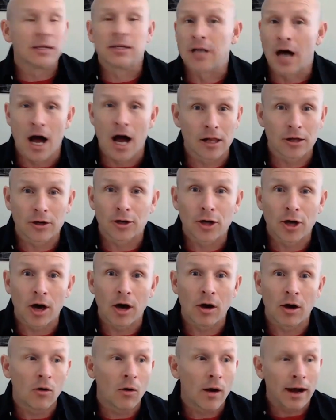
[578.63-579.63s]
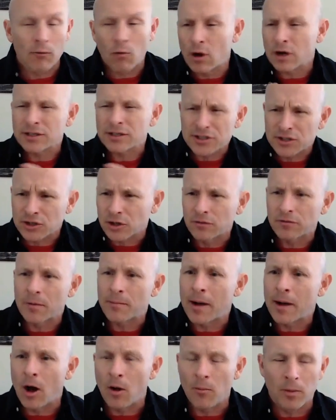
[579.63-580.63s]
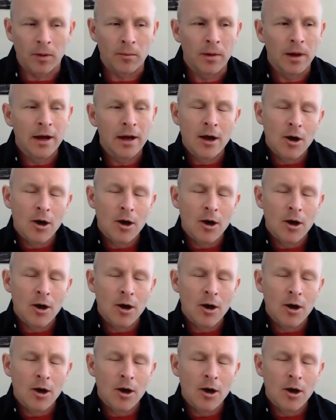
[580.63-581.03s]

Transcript: dollar go, and want to serve them, help them.